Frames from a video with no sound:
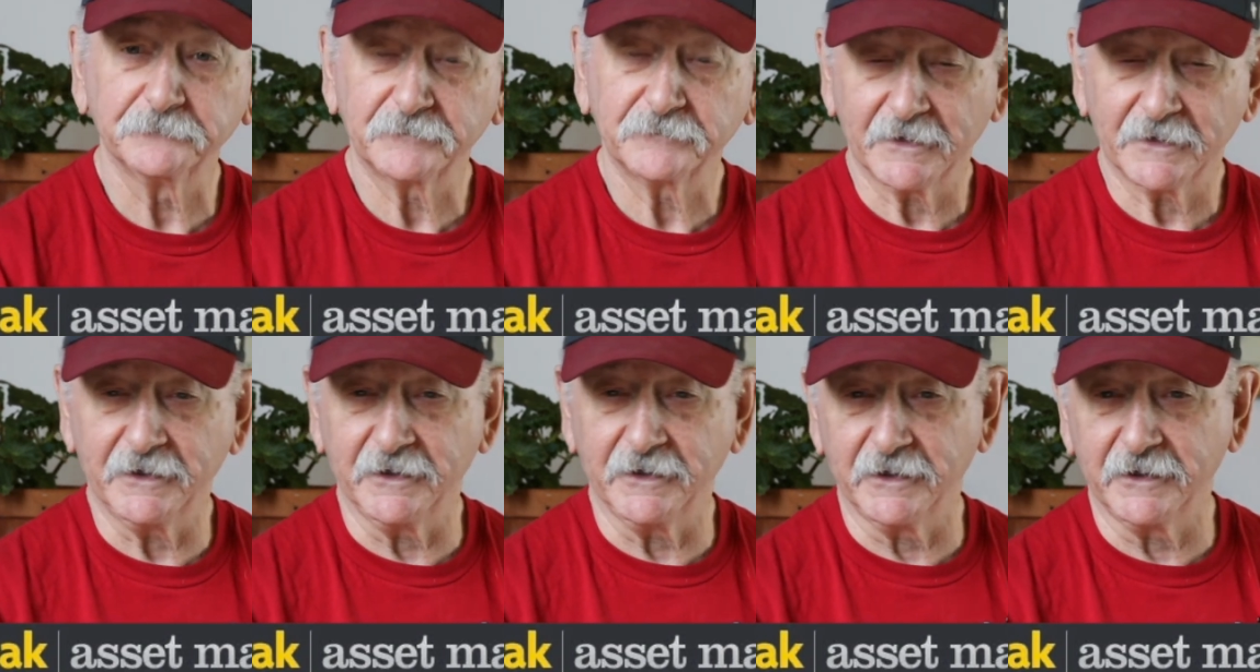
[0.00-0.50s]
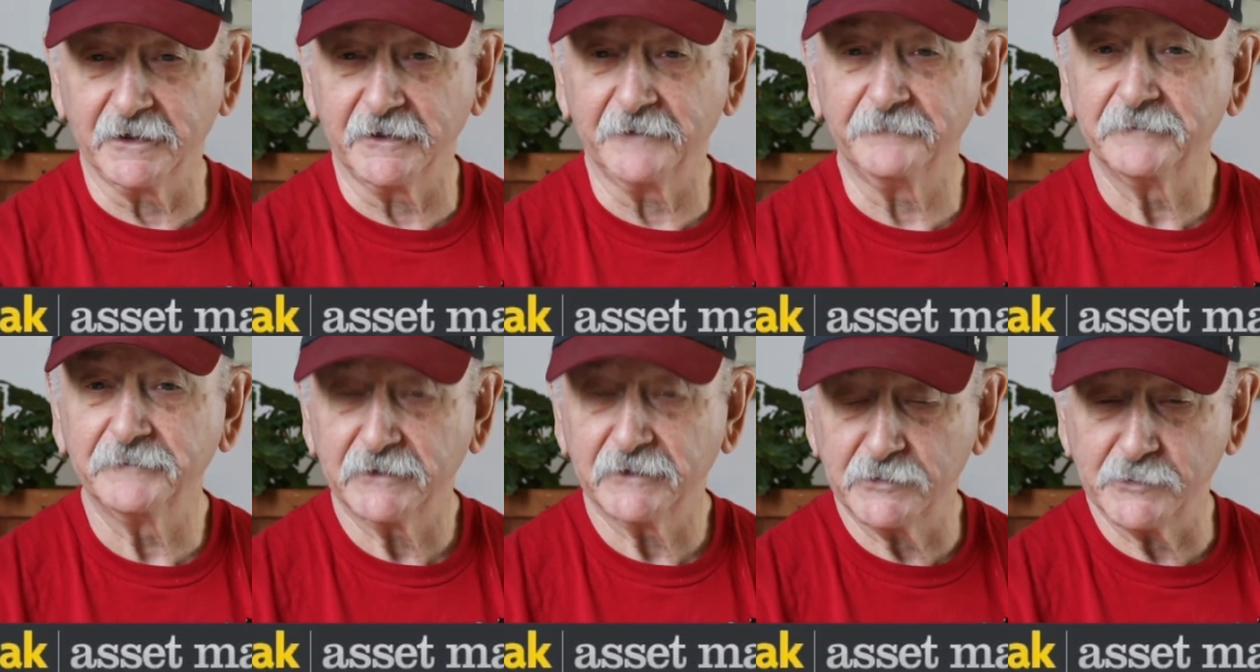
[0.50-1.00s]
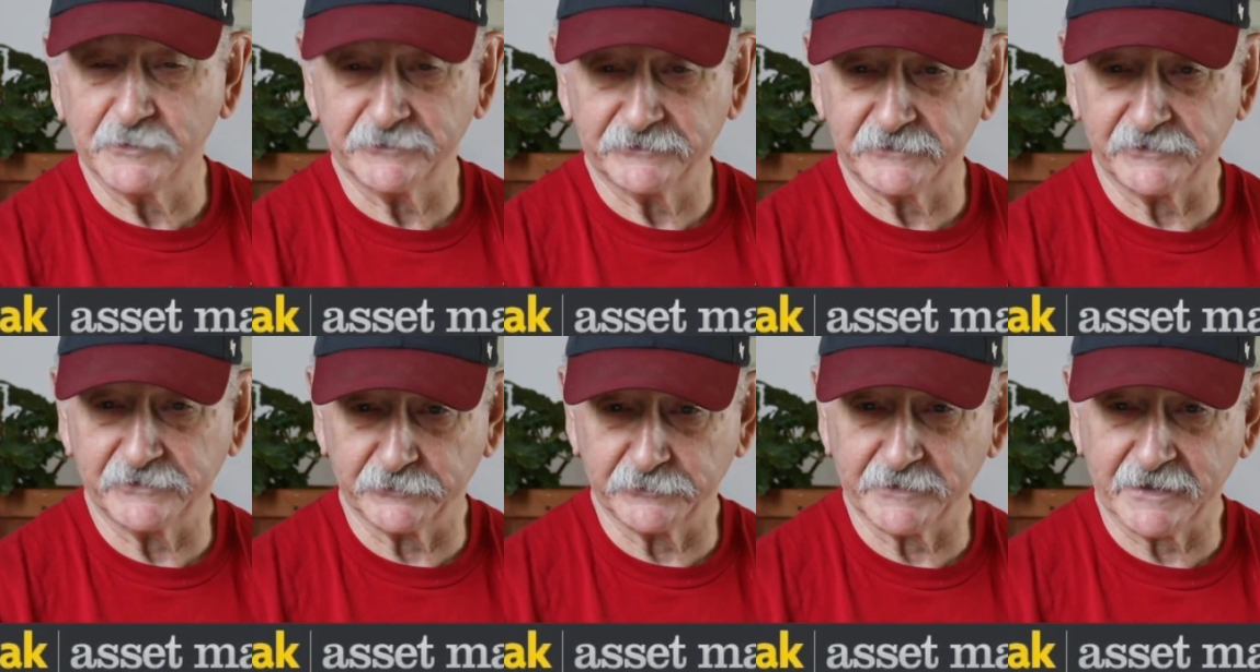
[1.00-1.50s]
US uh,
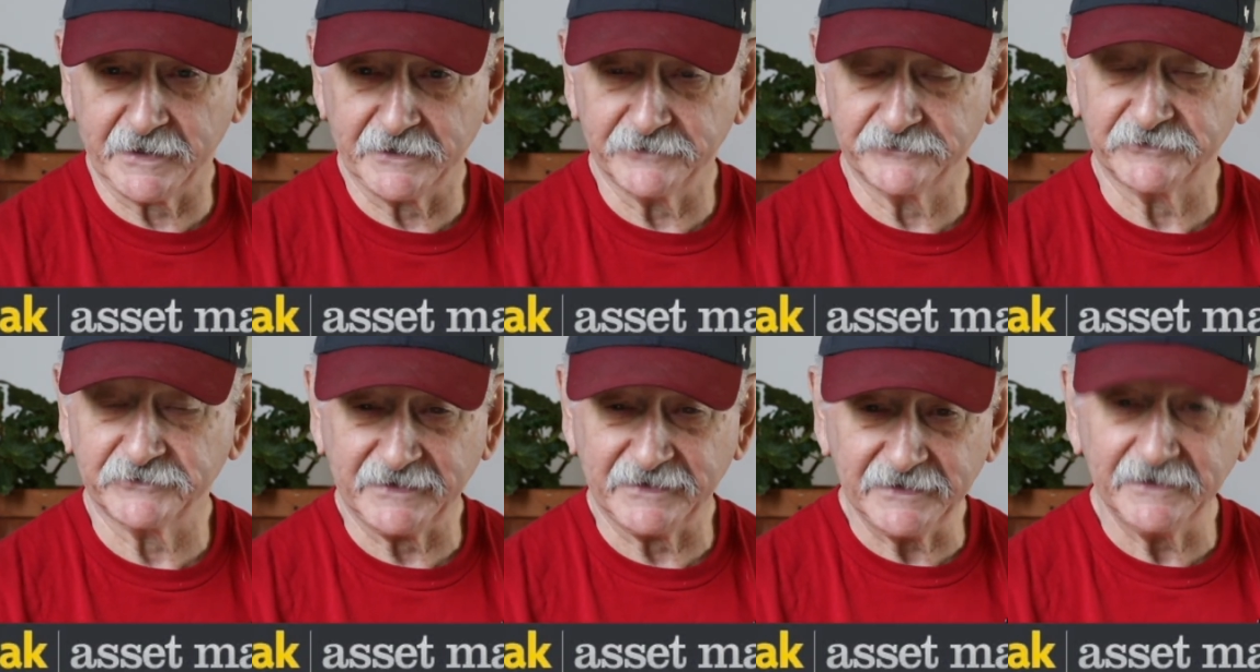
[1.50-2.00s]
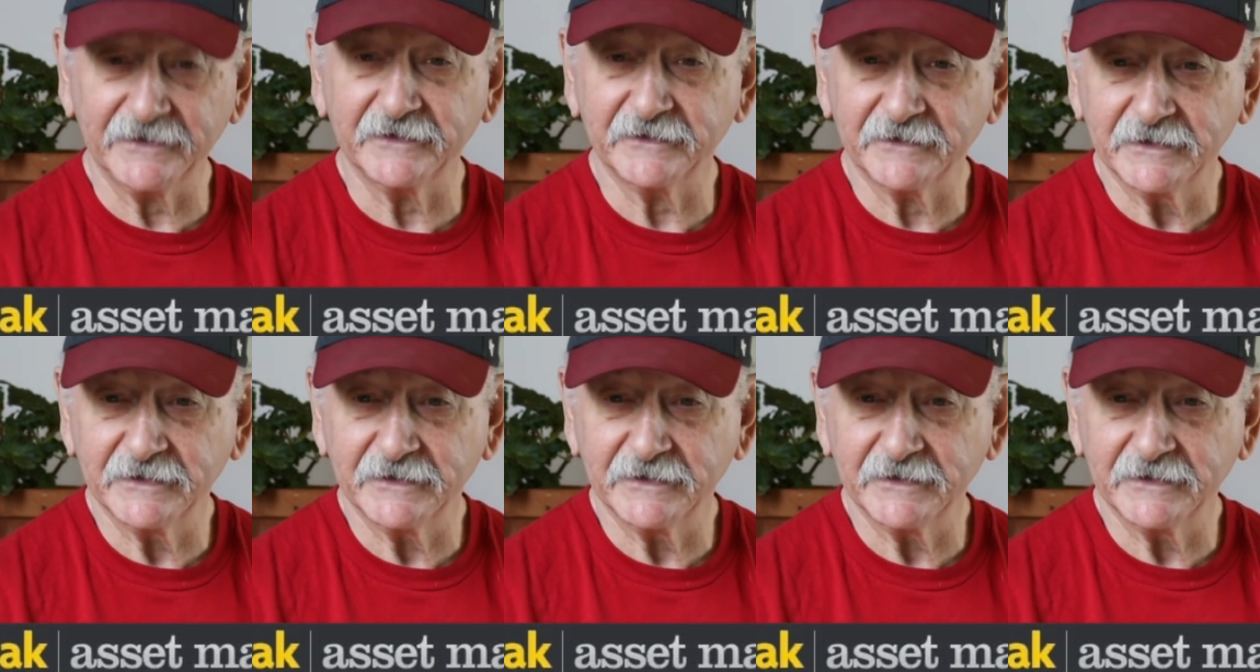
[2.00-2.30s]
natural gas in it,